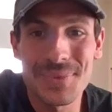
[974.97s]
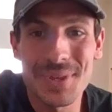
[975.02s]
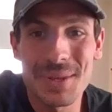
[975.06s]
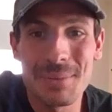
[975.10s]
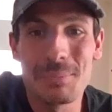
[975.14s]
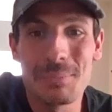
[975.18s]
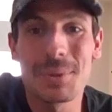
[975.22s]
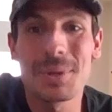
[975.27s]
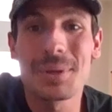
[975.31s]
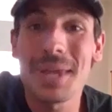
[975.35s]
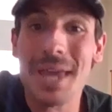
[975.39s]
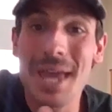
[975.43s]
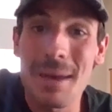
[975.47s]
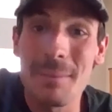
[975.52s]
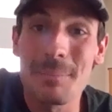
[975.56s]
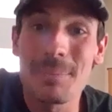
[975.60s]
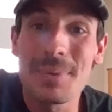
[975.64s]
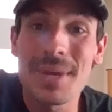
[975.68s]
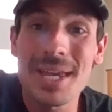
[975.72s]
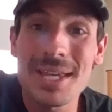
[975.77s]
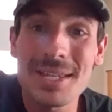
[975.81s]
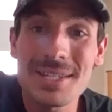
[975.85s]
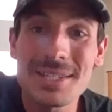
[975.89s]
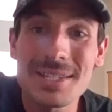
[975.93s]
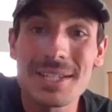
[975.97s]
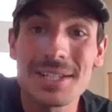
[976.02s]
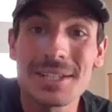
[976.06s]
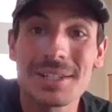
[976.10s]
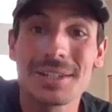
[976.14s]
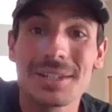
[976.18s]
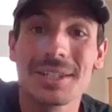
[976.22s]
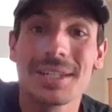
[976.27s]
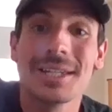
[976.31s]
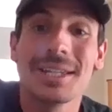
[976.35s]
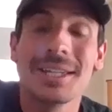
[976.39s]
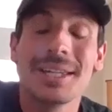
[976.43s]
But yeah,
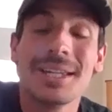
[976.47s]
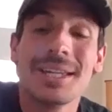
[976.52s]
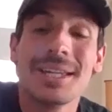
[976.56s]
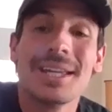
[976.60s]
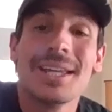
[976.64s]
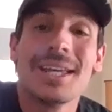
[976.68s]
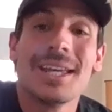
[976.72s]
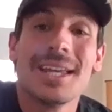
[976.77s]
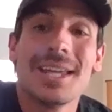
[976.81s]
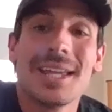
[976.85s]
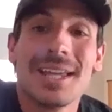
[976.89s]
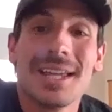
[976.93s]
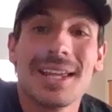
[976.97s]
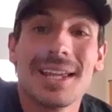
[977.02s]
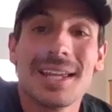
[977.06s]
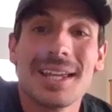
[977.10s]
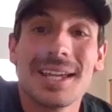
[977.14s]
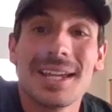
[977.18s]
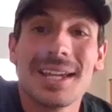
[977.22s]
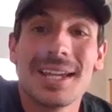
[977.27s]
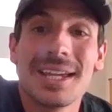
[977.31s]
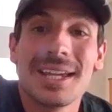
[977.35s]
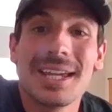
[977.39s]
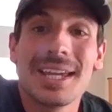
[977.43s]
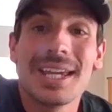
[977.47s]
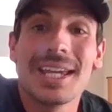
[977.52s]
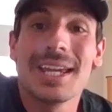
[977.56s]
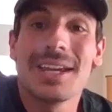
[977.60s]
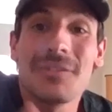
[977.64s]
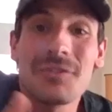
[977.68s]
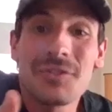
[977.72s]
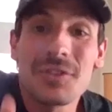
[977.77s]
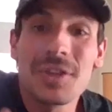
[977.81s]
basically, if